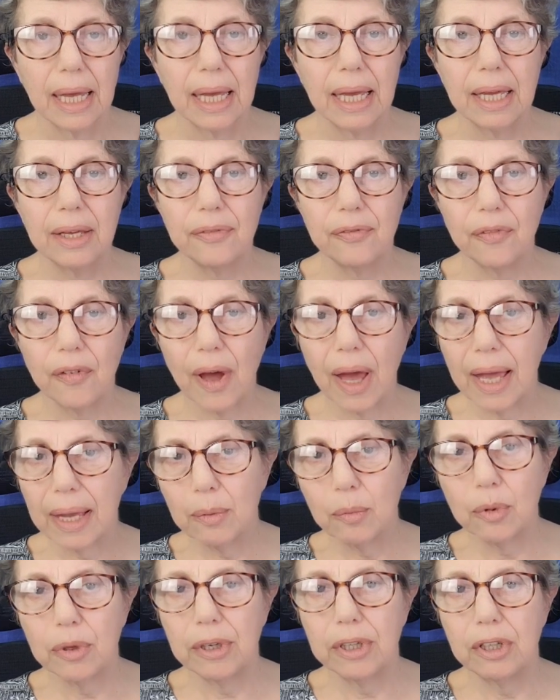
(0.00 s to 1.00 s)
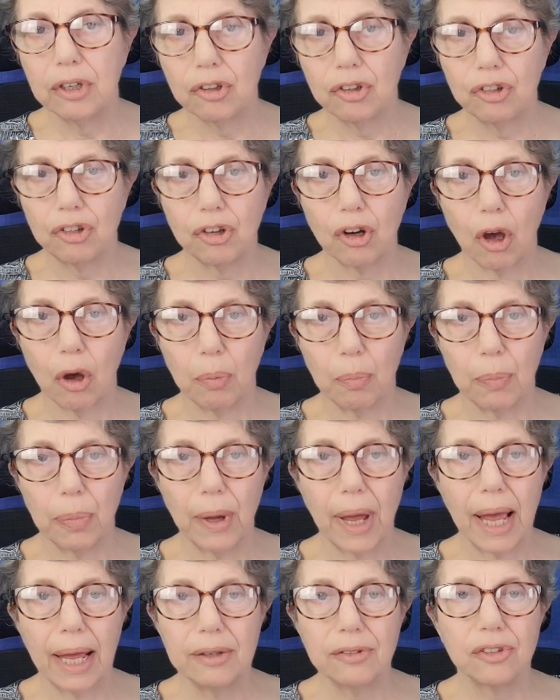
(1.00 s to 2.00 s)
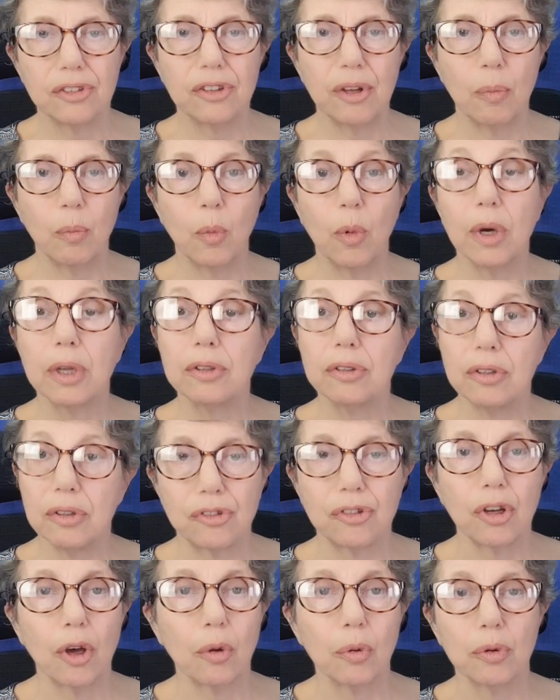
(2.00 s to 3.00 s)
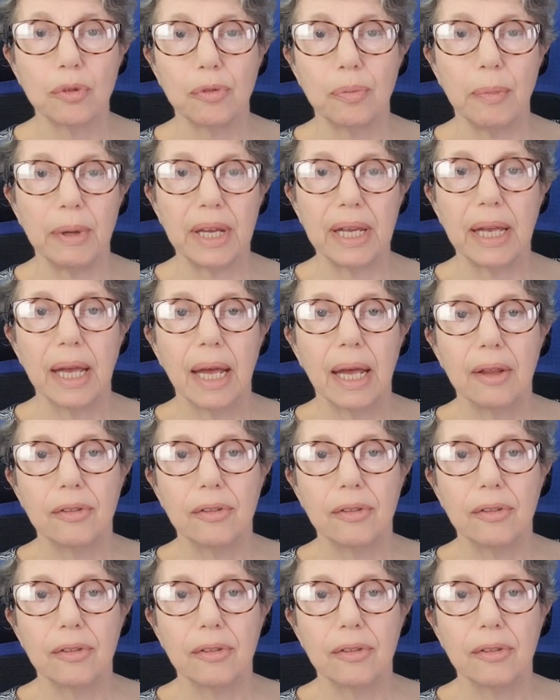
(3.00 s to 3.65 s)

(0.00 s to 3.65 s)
If I were in a shop and someone told me